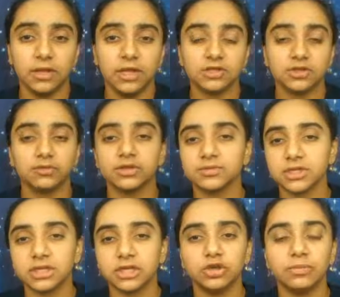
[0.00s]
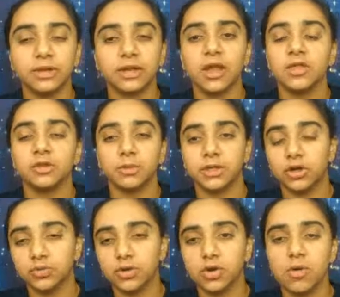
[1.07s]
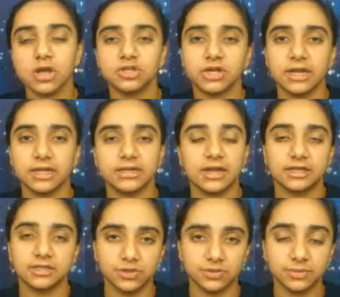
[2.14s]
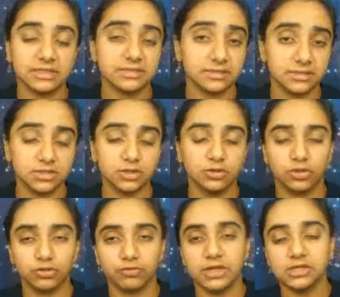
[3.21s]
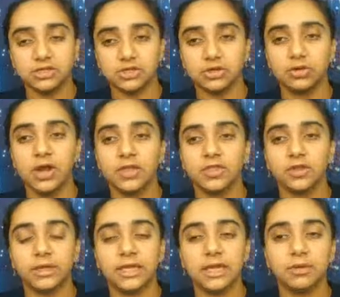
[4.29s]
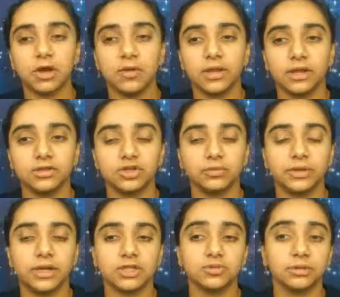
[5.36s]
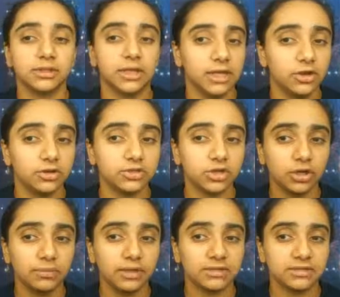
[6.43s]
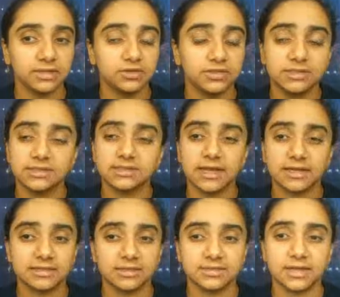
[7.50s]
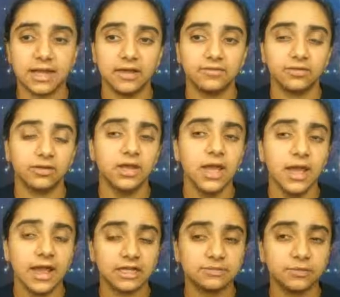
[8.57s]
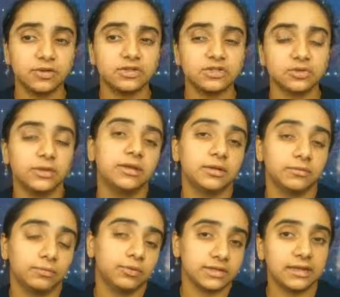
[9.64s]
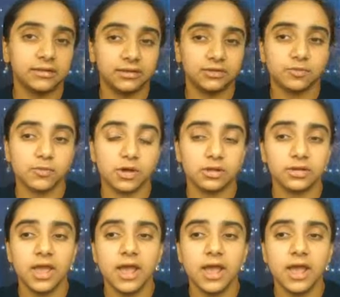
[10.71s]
So if this was a cubic, then we go to a quadratic next, which, because it's 2, 3, 2, then we keep going until we got to a linear term, because you see this x doesn't have a exponent, so we pretend it's 1,